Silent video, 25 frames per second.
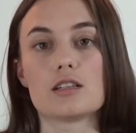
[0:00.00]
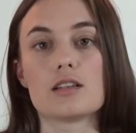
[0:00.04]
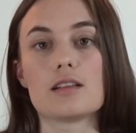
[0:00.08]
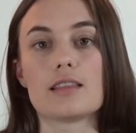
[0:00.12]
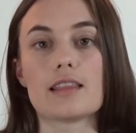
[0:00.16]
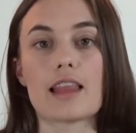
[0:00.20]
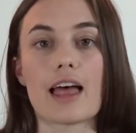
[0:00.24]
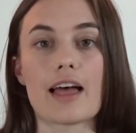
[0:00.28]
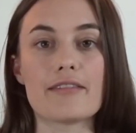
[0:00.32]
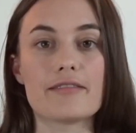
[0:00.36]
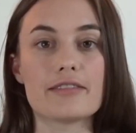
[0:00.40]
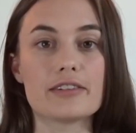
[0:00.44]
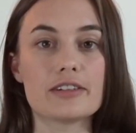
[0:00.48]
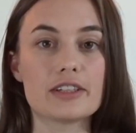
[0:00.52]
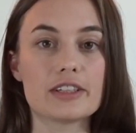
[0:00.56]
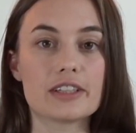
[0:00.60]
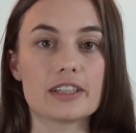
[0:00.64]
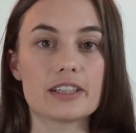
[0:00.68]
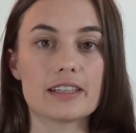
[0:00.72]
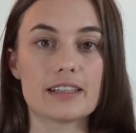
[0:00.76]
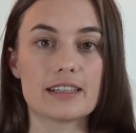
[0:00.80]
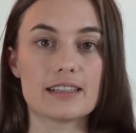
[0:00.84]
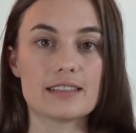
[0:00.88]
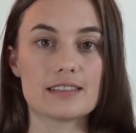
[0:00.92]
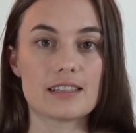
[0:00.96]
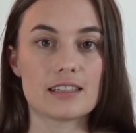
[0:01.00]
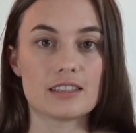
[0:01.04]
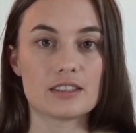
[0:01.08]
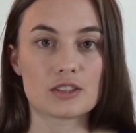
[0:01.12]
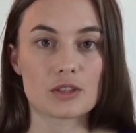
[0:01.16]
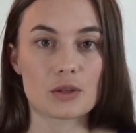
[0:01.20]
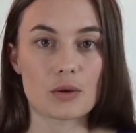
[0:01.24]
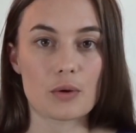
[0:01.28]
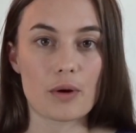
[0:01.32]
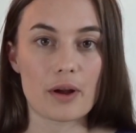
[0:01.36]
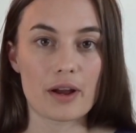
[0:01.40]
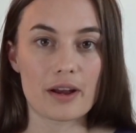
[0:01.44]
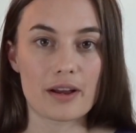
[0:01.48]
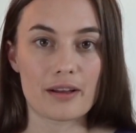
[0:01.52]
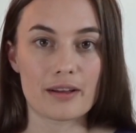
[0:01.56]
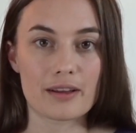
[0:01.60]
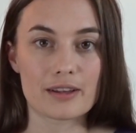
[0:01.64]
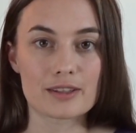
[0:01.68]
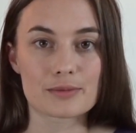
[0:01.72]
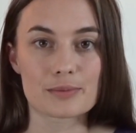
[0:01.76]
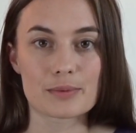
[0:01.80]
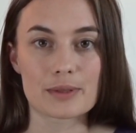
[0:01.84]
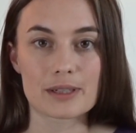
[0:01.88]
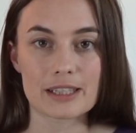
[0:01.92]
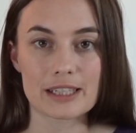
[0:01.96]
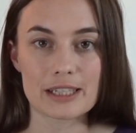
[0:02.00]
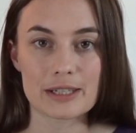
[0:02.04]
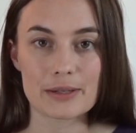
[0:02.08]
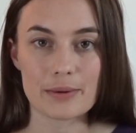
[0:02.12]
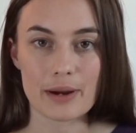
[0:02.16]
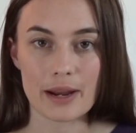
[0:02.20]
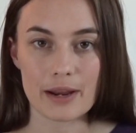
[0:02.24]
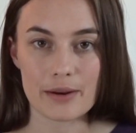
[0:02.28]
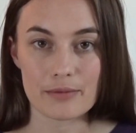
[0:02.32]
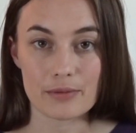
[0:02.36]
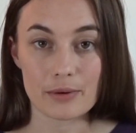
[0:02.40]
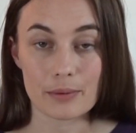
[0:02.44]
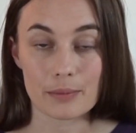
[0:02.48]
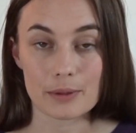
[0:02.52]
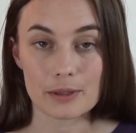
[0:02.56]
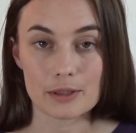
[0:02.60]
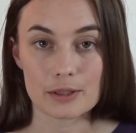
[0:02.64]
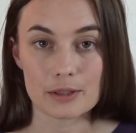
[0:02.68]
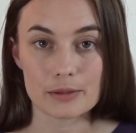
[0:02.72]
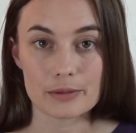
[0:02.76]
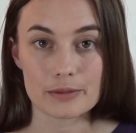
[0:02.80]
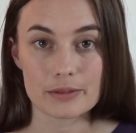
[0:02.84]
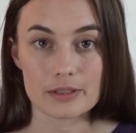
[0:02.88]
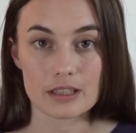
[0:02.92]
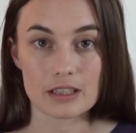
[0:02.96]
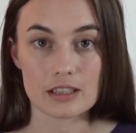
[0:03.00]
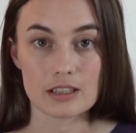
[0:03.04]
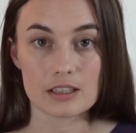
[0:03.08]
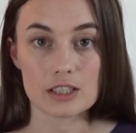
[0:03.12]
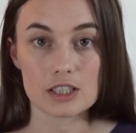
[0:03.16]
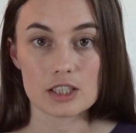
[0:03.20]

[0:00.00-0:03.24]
Lavender essential oil is really great for reducing